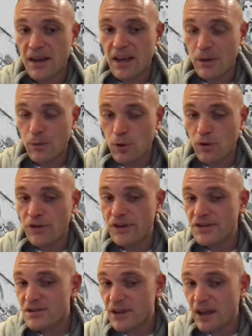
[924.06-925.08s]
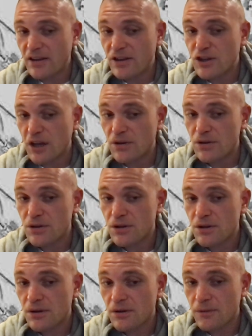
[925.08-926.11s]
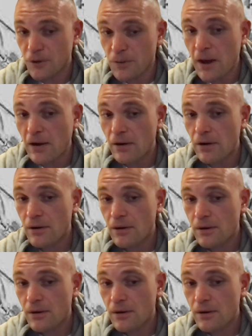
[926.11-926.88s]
it will need to slightly change for the better.